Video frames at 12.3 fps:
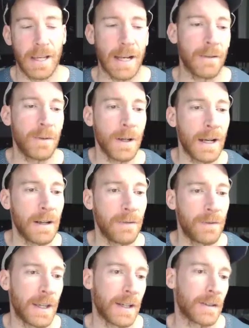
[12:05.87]
Yeah, if you
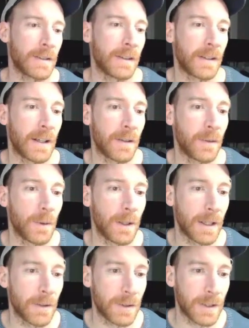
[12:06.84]
have text that's kind of
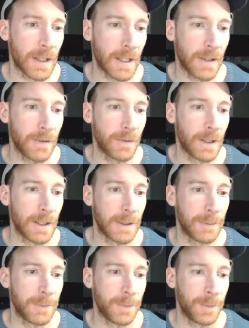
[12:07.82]
going outside of
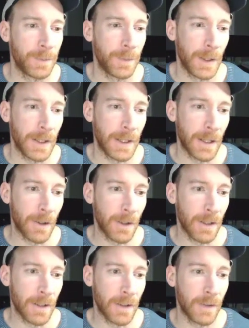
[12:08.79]
an
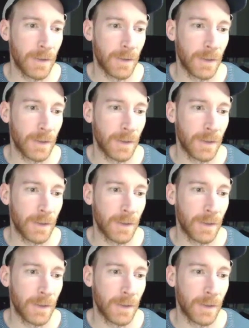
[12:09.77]
area